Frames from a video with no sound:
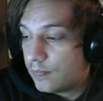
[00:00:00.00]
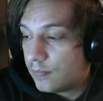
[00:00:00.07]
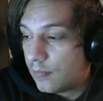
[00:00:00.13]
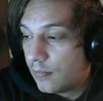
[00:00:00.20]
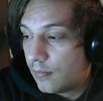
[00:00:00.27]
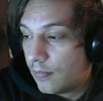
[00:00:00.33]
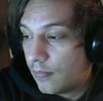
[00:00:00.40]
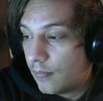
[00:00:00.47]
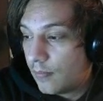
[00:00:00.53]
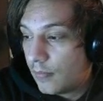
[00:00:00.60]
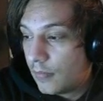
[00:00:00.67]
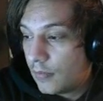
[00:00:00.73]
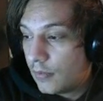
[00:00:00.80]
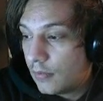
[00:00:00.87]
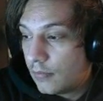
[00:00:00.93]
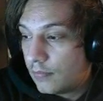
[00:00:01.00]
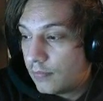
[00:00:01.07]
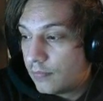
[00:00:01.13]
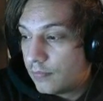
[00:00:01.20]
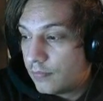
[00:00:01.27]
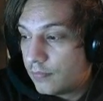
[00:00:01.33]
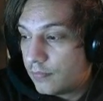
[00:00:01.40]

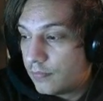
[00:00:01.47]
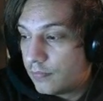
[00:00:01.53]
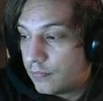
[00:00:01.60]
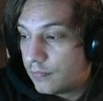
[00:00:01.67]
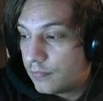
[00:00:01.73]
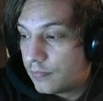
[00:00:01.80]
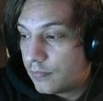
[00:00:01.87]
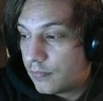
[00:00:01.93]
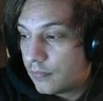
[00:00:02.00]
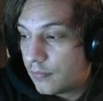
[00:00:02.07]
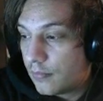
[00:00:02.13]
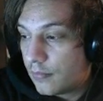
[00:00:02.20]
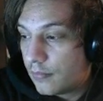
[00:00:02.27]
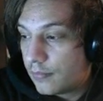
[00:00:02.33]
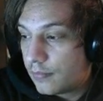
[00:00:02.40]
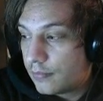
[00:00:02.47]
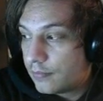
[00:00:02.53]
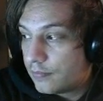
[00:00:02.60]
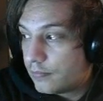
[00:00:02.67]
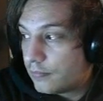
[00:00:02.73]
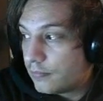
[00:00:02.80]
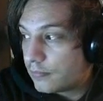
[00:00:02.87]

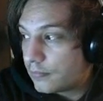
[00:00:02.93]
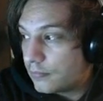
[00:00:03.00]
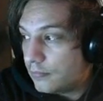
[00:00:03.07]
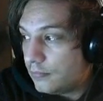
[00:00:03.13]
Nothing is said.